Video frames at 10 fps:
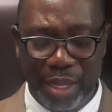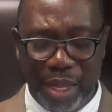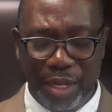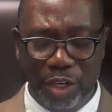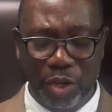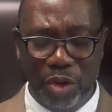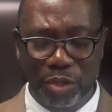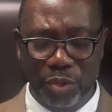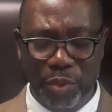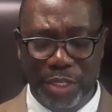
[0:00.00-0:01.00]
And the
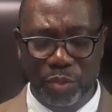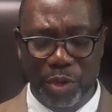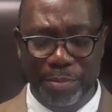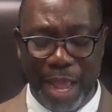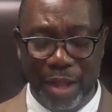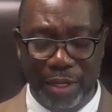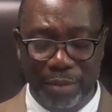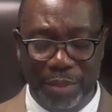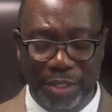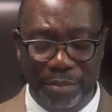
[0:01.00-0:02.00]
Lord, the reason we bow in
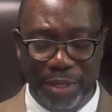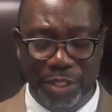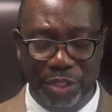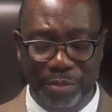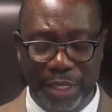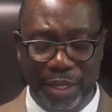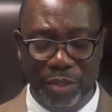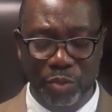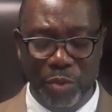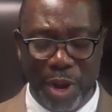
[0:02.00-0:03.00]
humble submission
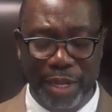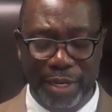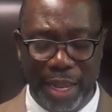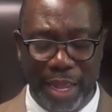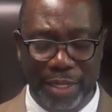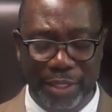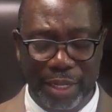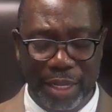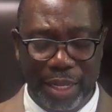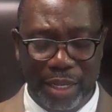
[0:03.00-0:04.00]
because we recognize
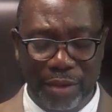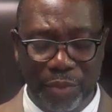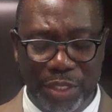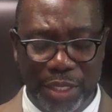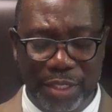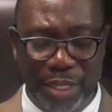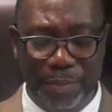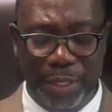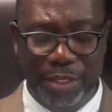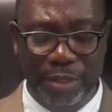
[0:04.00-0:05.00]
if we just
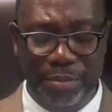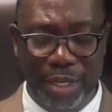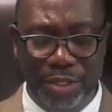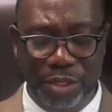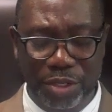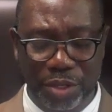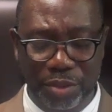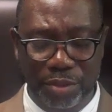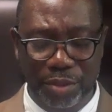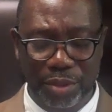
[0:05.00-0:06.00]
simply submit to
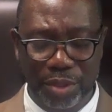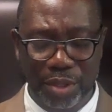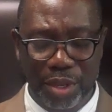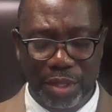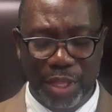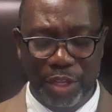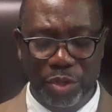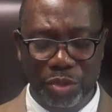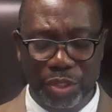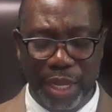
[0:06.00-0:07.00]
you, that
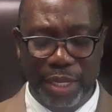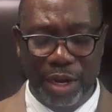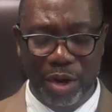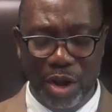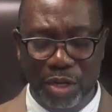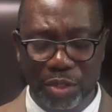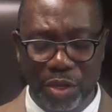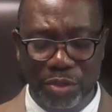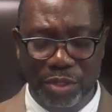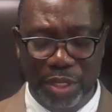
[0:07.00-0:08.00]
you'll take care of all of
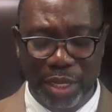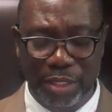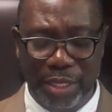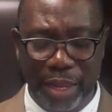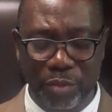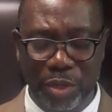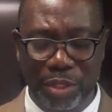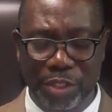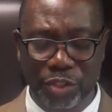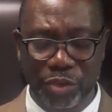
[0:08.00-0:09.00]
those things that will
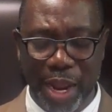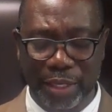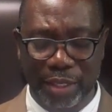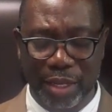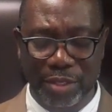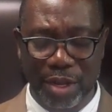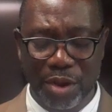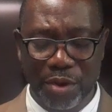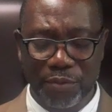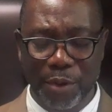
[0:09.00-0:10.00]
distract us
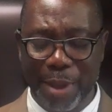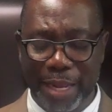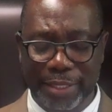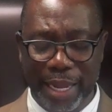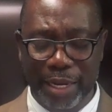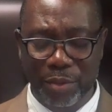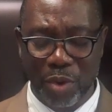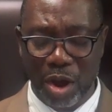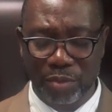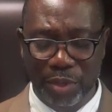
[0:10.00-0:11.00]
from our daily
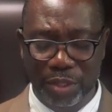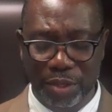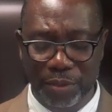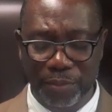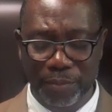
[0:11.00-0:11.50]
walk with you.